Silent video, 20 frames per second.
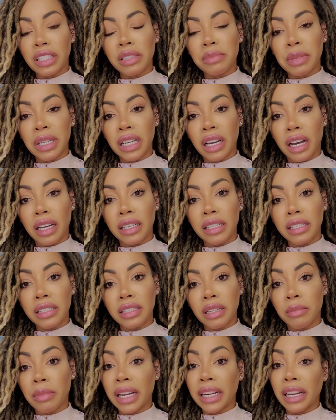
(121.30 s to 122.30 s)
Let's be honest.
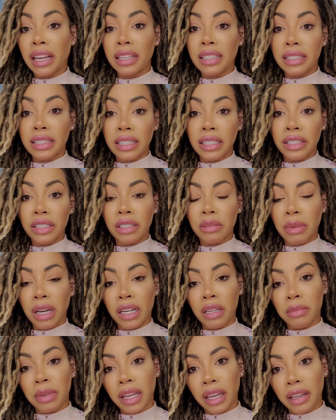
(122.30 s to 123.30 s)
Somebody had to teach them how
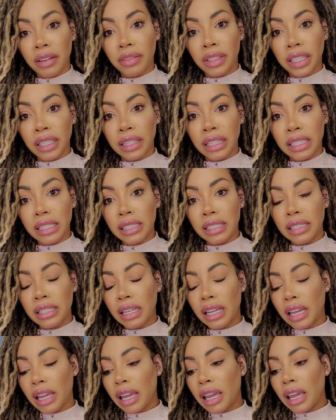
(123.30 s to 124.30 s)
to behave like this.
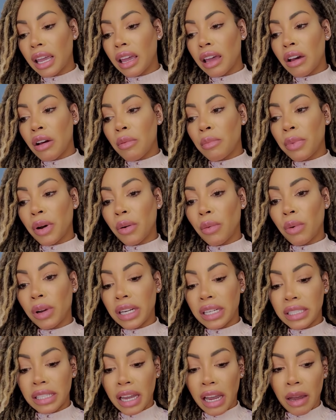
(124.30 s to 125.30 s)
But what
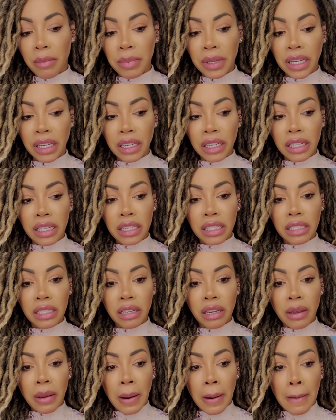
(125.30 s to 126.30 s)
is happening is
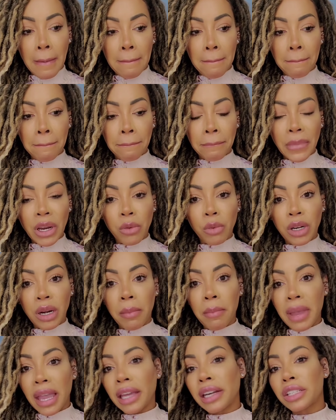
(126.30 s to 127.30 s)
when a
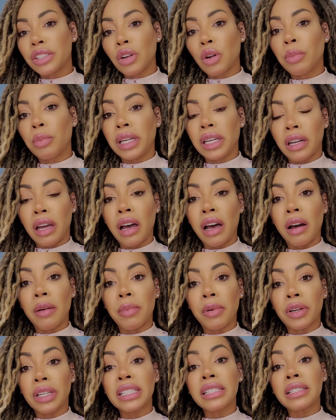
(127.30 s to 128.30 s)
man is opening up
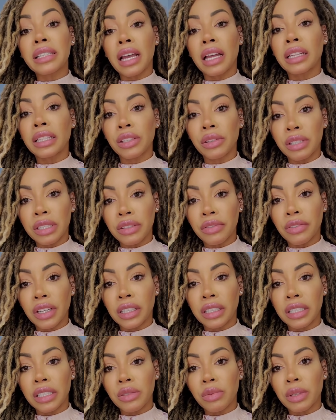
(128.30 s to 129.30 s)
or he's telling you his
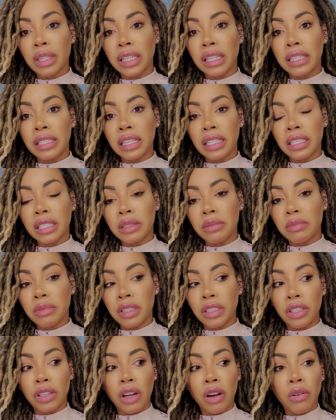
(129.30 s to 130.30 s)
feelings, when he's, ex,
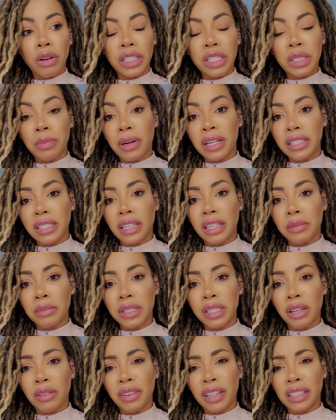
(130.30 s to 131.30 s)
you know, expressing
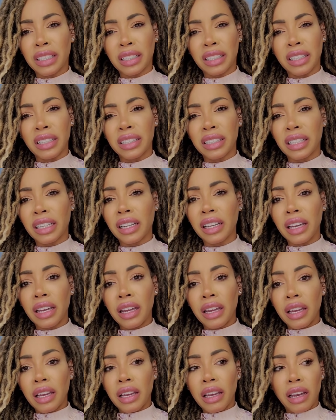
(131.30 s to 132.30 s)
himself and literally,
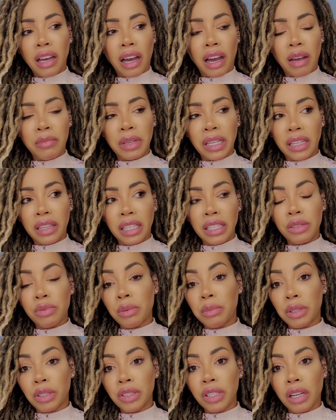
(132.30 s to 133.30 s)
I mean, these
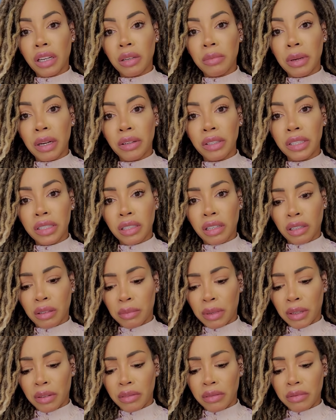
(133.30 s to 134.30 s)
women are talking about, he's talking
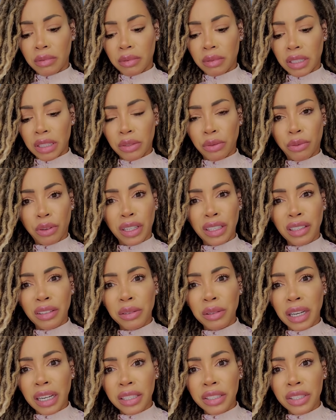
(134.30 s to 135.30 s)
about his friend
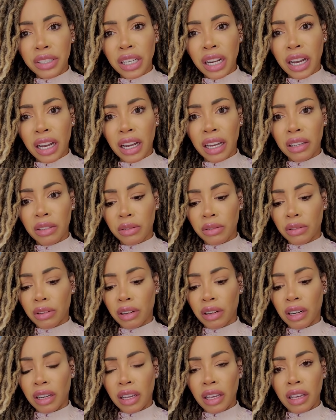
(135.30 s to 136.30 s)
who got shot
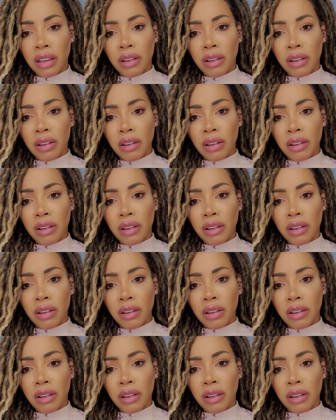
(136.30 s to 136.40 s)
or